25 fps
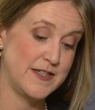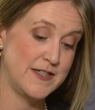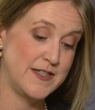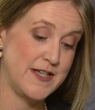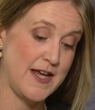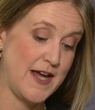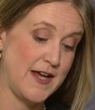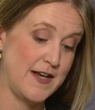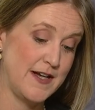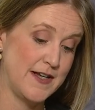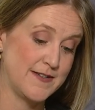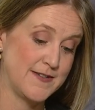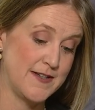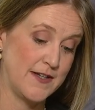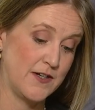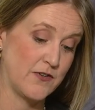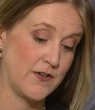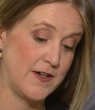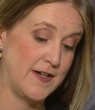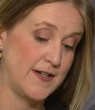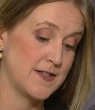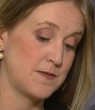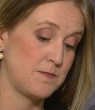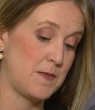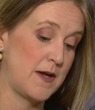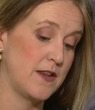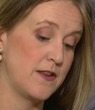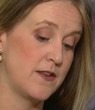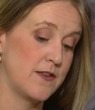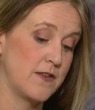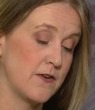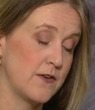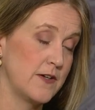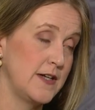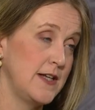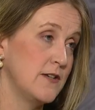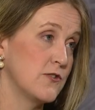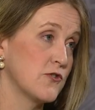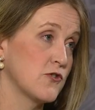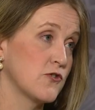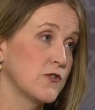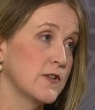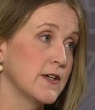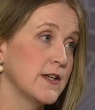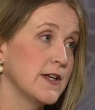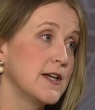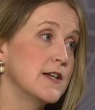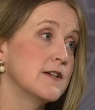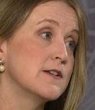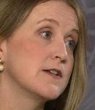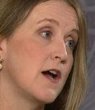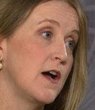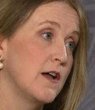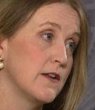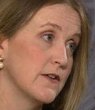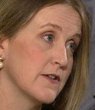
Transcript: debt has increased by $30 trillion